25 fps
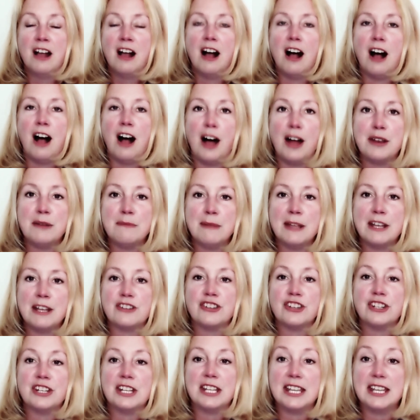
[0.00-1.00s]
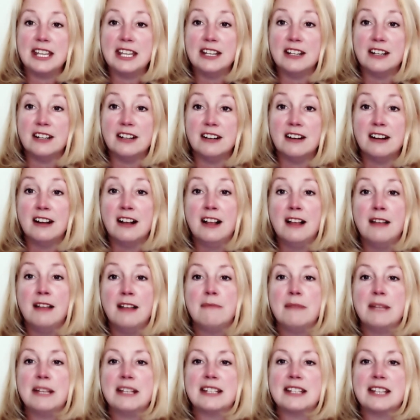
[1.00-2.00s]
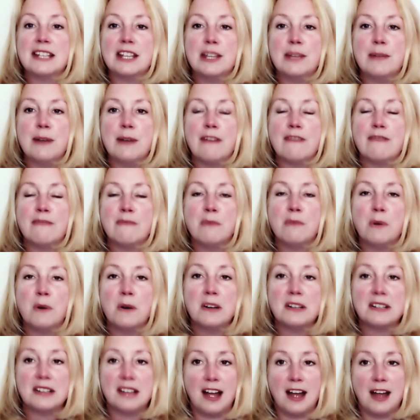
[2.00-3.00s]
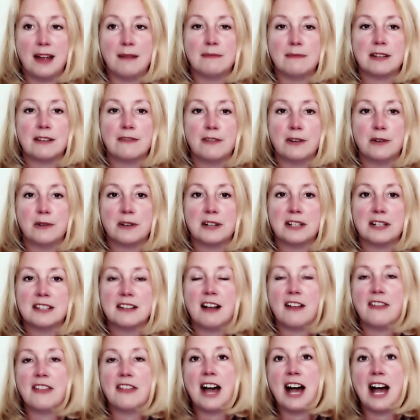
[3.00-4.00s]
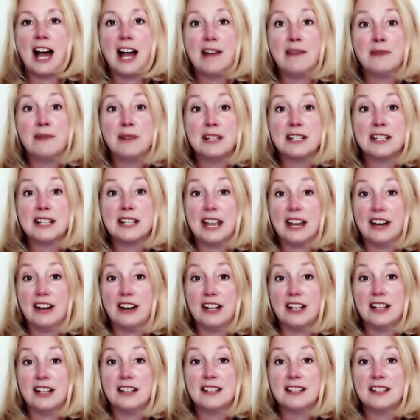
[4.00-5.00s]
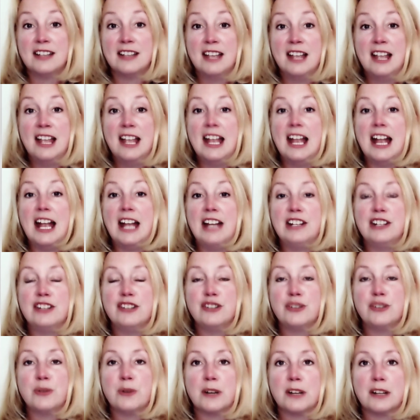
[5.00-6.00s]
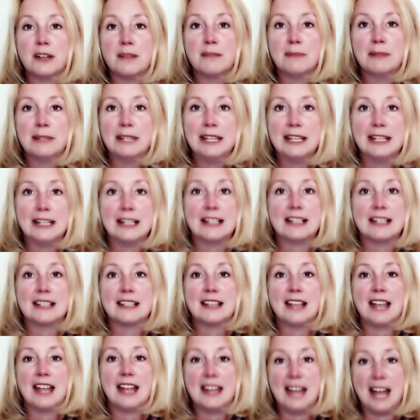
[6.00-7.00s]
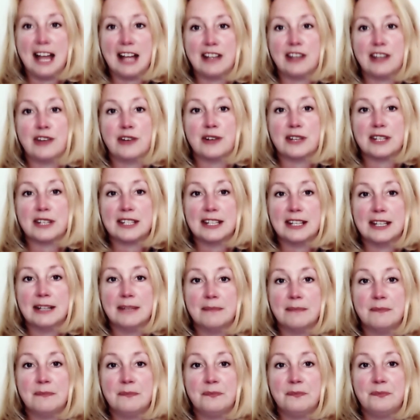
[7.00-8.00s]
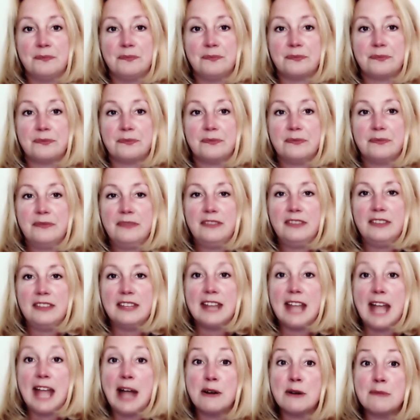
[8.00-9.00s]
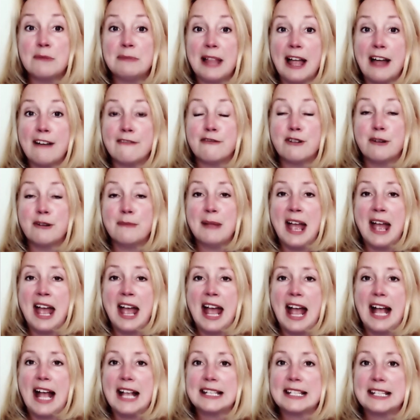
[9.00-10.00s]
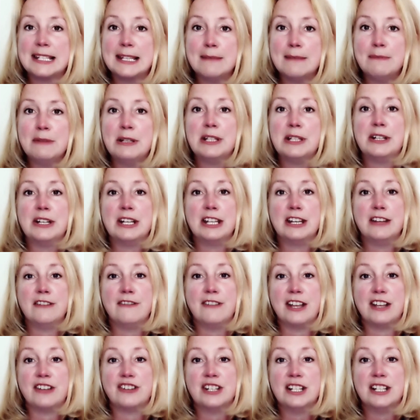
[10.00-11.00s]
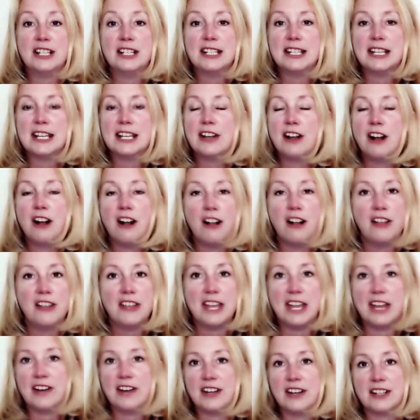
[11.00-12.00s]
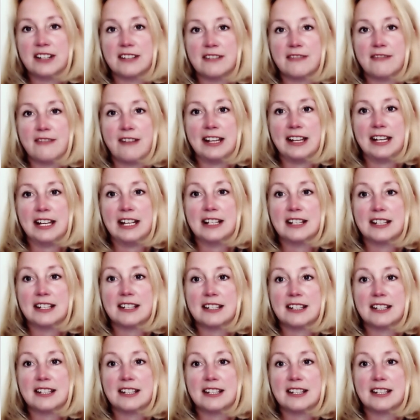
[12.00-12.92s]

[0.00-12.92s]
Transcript: Automation here means that you have more time to focus on the high-risk areas and ensure completeness and accuracy. Our platform has similar innovations in all the areas of finance,